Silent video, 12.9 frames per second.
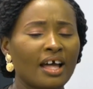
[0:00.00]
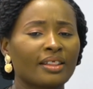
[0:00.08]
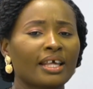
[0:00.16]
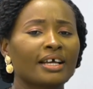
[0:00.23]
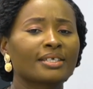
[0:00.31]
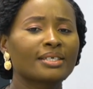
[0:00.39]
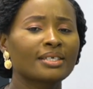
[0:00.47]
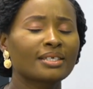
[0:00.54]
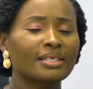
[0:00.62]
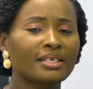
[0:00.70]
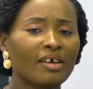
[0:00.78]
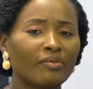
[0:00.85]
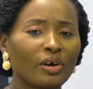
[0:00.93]
There are
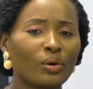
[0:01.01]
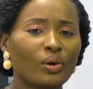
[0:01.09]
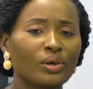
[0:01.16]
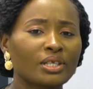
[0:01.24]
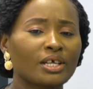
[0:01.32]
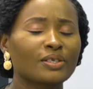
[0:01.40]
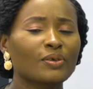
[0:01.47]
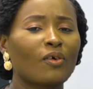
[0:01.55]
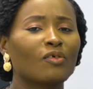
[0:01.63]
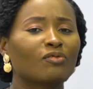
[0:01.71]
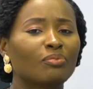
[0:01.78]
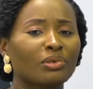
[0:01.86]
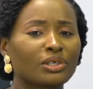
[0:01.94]
several causes
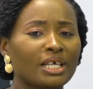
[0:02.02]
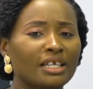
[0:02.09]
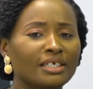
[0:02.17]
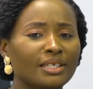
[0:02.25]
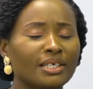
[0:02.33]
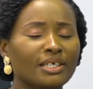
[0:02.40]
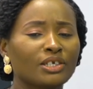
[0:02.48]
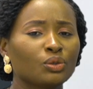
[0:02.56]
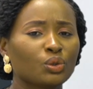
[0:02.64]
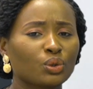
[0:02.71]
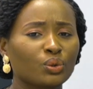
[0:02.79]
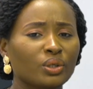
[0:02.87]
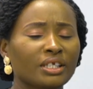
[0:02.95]
of mortality in
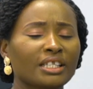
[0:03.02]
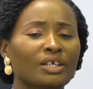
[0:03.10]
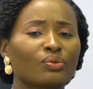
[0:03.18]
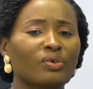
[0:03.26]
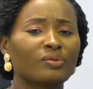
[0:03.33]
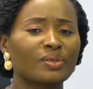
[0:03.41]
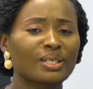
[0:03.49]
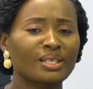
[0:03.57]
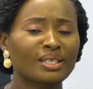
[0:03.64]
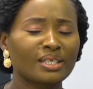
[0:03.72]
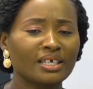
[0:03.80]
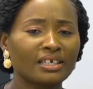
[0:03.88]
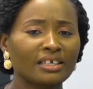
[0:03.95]
children that we've
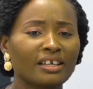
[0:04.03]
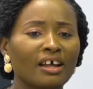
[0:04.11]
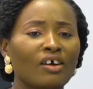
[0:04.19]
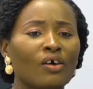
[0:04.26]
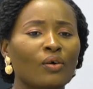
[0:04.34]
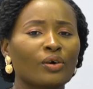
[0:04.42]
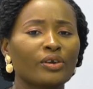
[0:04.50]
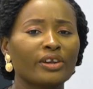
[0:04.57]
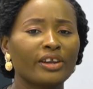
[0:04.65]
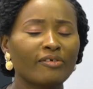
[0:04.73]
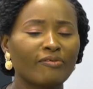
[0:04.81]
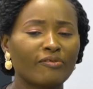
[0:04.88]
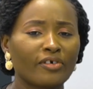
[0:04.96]
seen on
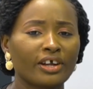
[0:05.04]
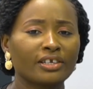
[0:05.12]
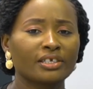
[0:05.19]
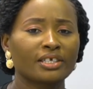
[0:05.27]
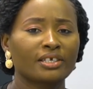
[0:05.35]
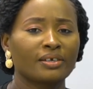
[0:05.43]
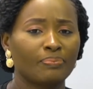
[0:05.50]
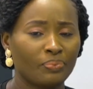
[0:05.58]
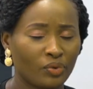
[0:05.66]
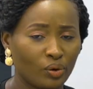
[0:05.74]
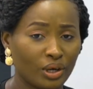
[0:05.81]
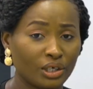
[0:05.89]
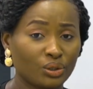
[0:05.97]
different
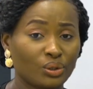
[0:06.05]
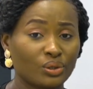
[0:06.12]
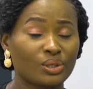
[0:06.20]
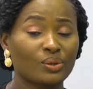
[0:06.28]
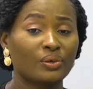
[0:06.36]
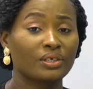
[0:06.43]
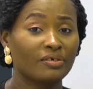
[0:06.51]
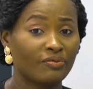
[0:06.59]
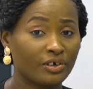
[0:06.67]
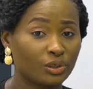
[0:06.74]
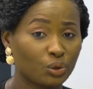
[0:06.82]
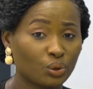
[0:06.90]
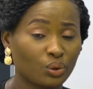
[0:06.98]
occasions on
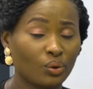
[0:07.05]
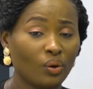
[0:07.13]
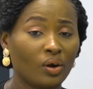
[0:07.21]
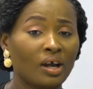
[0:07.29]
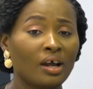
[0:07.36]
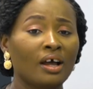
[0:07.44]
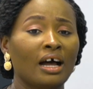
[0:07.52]
different shows,